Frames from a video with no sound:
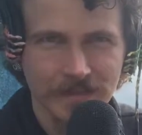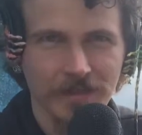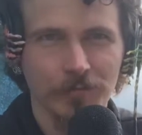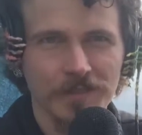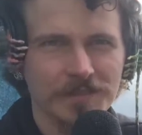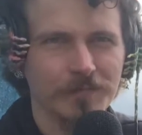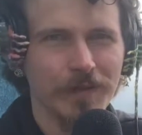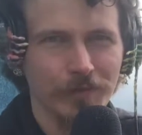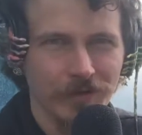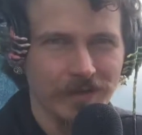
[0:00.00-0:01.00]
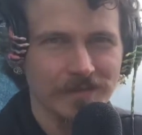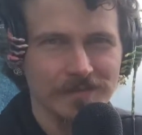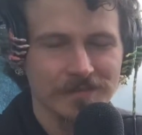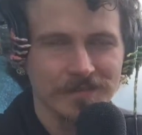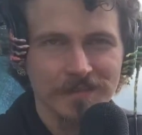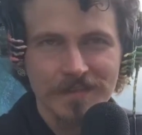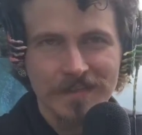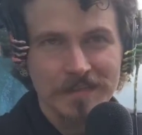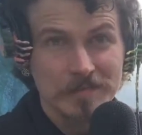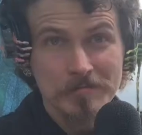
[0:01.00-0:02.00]
And then once they're memorized,
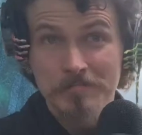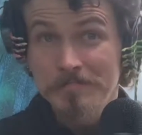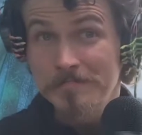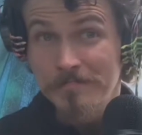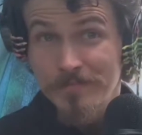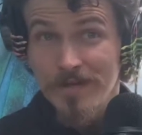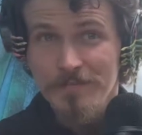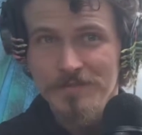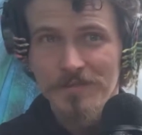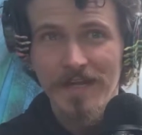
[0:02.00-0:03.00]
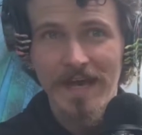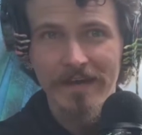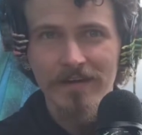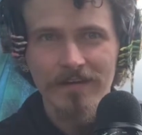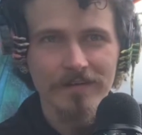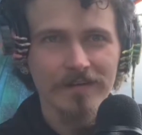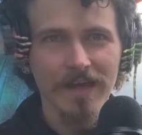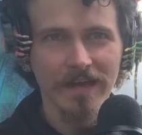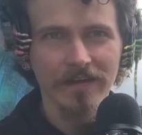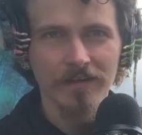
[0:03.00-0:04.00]
perhaps you can add on,
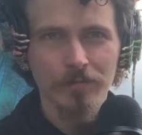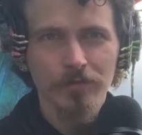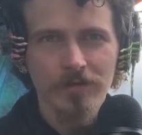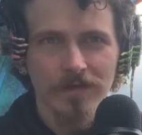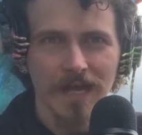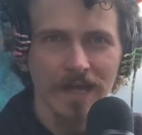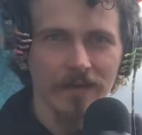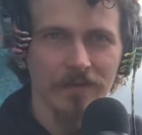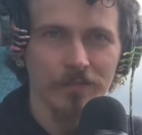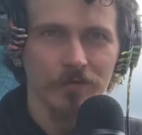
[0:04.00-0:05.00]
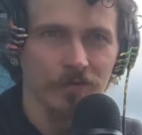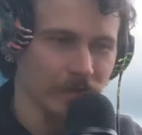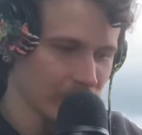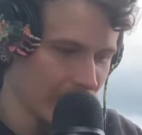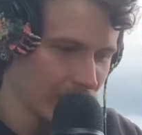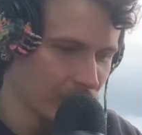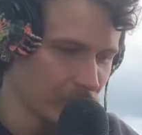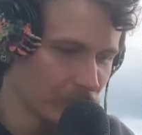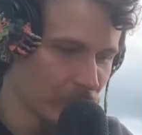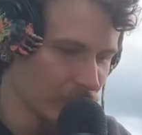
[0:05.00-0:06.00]
add on more, add on more, add
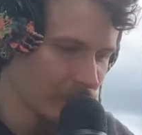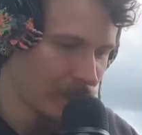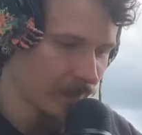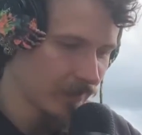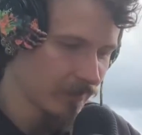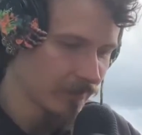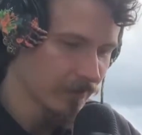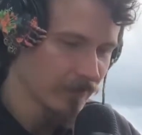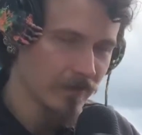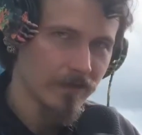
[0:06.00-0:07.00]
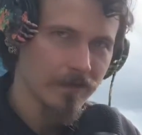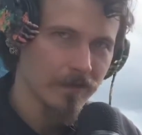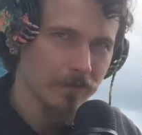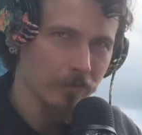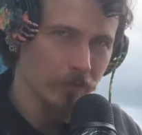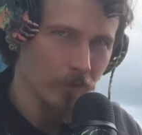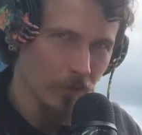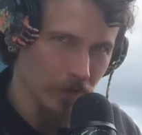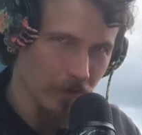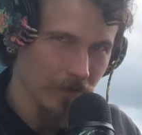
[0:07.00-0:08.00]
on more, add on
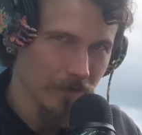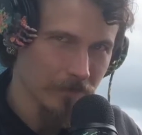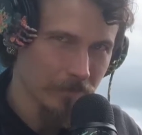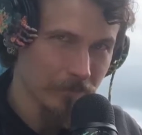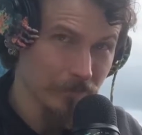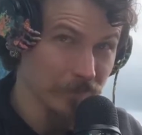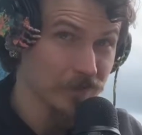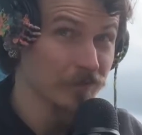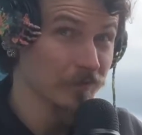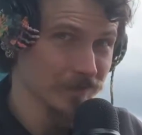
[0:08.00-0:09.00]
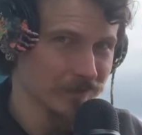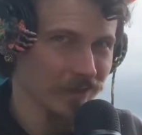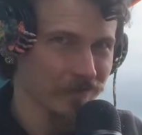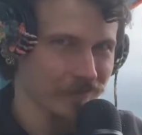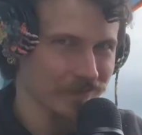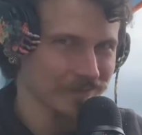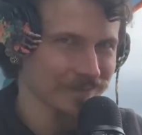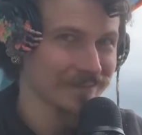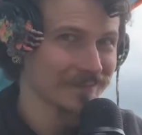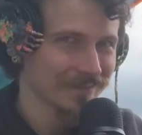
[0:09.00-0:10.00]
more, which we will talk
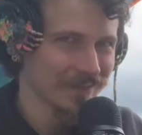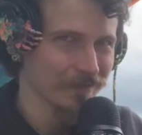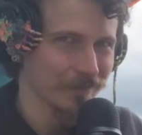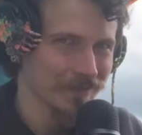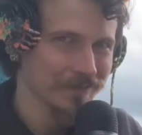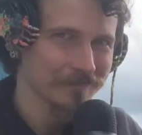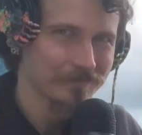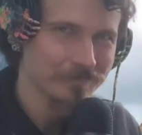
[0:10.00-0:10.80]
about in a bit.